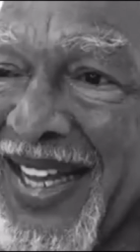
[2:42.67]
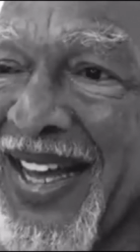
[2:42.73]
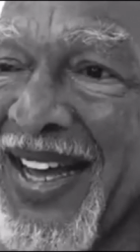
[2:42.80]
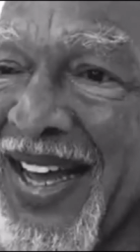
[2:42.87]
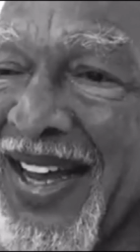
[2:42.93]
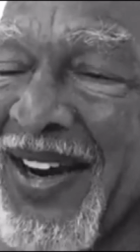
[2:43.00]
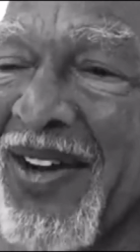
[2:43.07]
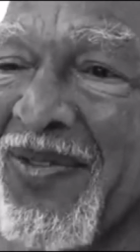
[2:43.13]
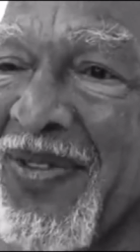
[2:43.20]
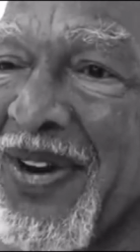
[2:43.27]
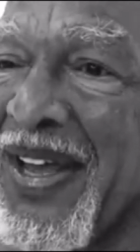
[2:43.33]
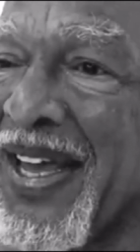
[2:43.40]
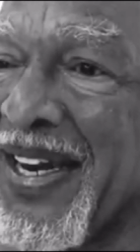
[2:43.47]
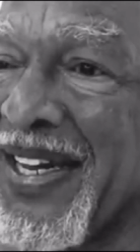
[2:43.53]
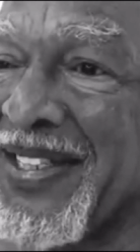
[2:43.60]
I love it
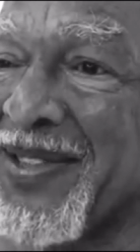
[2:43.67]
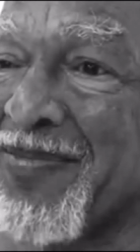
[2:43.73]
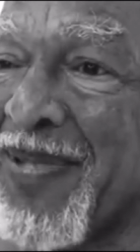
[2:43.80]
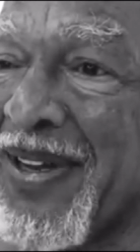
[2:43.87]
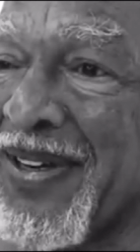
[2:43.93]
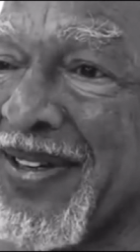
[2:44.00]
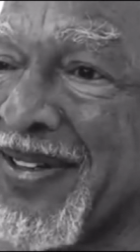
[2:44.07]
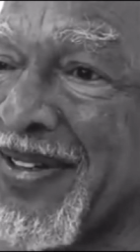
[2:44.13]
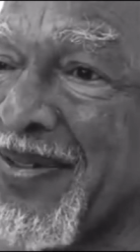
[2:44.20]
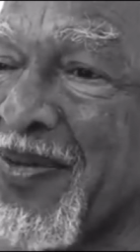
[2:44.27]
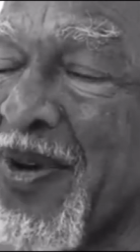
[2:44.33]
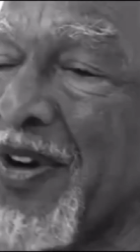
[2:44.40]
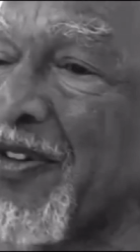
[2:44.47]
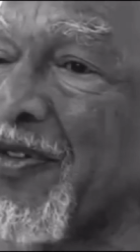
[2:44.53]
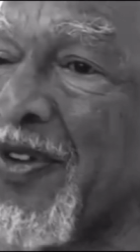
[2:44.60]
here and it's been a
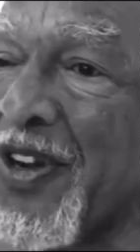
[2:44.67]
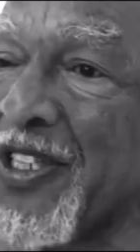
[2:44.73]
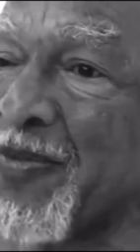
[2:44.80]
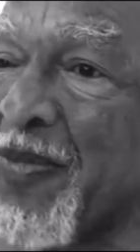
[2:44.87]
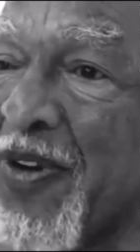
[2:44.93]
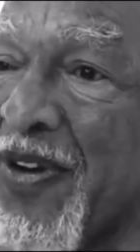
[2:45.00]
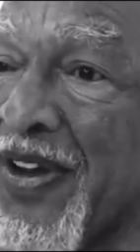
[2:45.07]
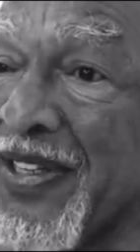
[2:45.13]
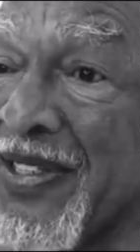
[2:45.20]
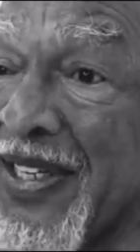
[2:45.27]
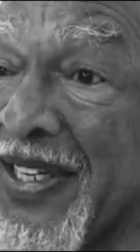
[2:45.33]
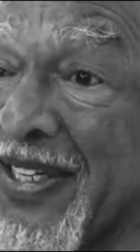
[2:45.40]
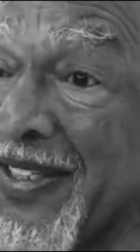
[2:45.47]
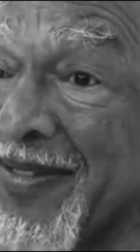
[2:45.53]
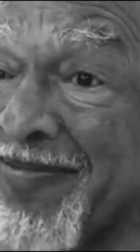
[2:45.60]
wonderful experience
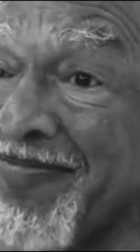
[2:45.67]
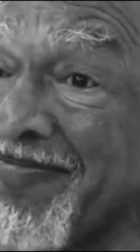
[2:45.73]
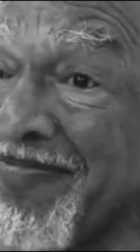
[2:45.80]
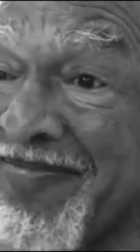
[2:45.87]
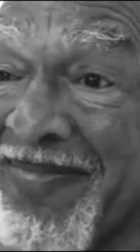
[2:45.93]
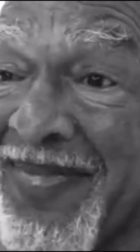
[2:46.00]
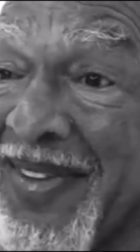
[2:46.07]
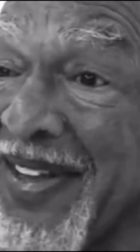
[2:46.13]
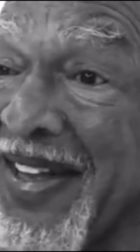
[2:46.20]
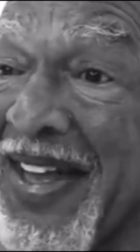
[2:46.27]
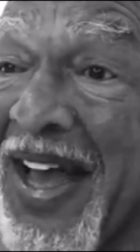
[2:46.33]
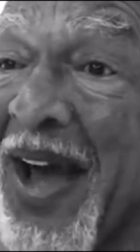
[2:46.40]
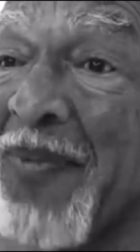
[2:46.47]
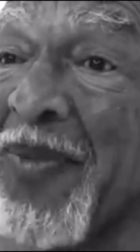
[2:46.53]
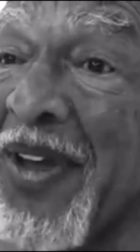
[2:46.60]
and
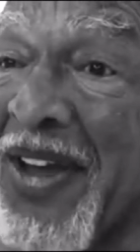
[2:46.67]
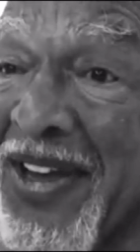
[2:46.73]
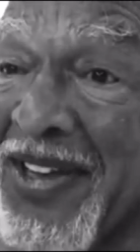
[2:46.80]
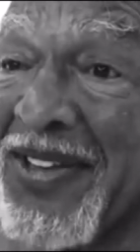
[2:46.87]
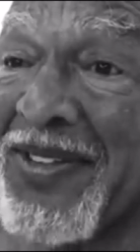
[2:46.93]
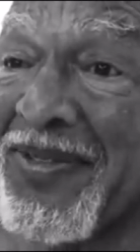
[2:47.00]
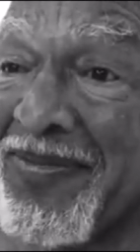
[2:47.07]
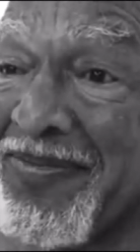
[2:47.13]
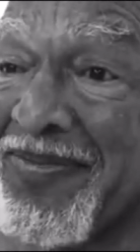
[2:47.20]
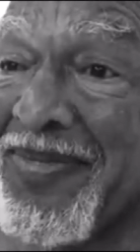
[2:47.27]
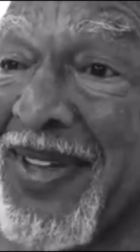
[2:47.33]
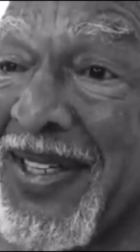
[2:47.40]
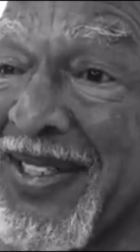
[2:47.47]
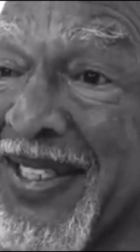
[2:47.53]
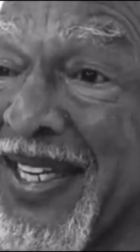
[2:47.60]
I'm here.
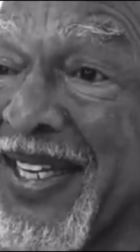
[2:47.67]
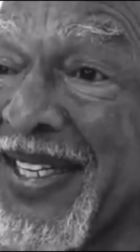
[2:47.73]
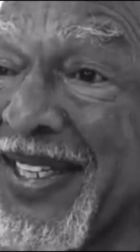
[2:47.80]
That's it.